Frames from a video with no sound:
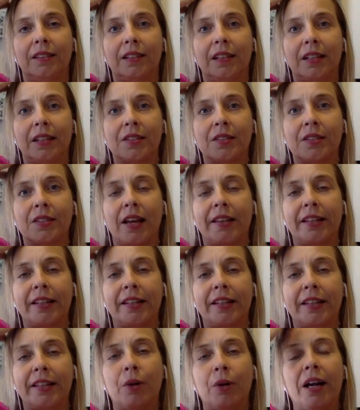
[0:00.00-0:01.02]
Inside the
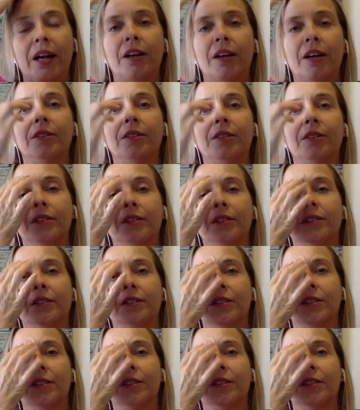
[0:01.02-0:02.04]
eyebrow,
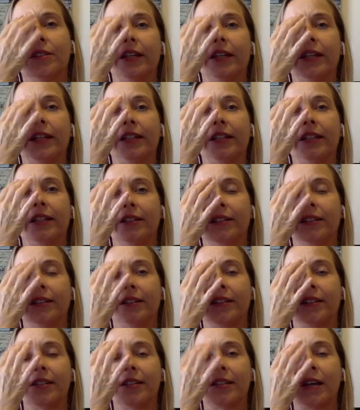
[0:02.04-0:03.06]
feeling
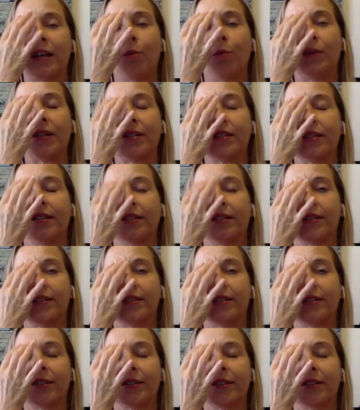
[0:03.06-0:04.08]
this
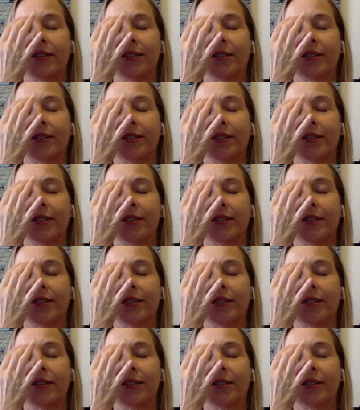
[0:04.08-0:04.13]
helplessness.